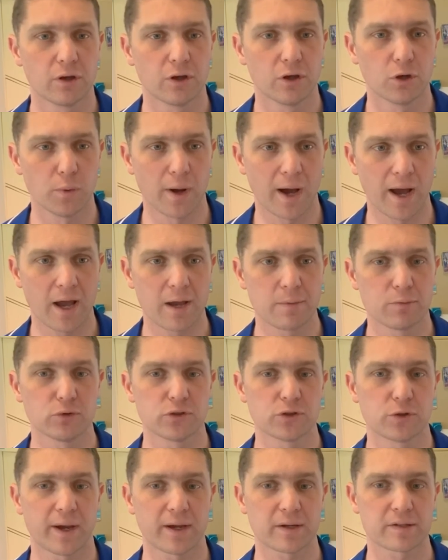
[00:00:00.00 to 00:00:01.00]
who are able
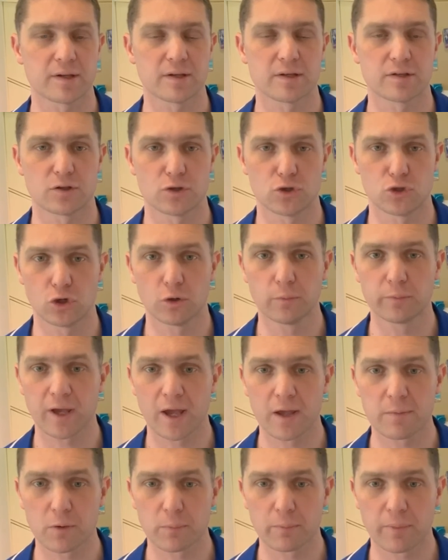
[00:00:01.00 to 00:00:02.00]
to access the
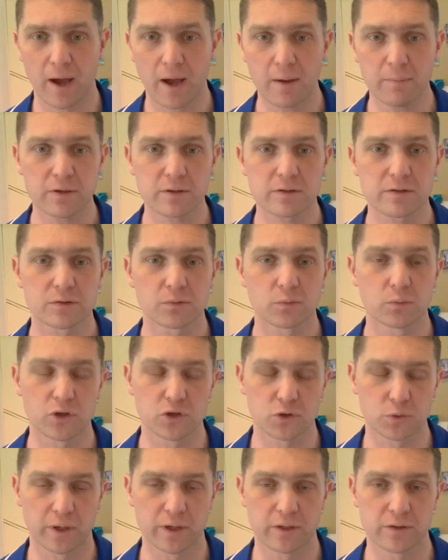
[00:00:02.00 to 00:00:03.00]
JobKeeper payments,
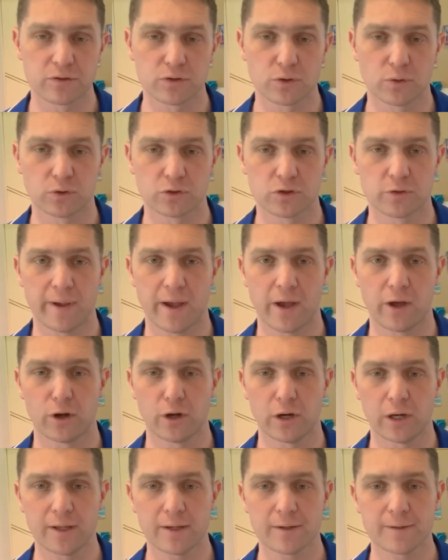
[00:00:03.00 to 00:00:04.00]
which we talked about
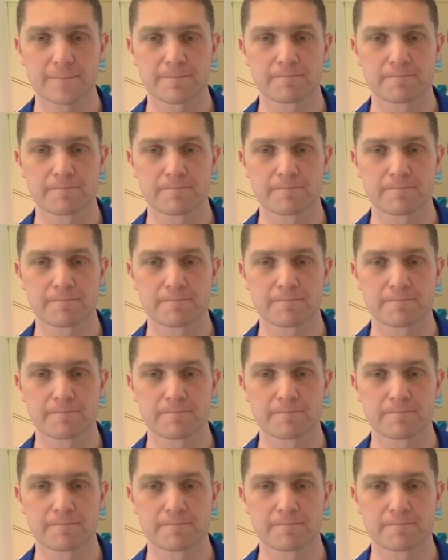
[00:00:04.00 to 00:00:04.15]
earlier.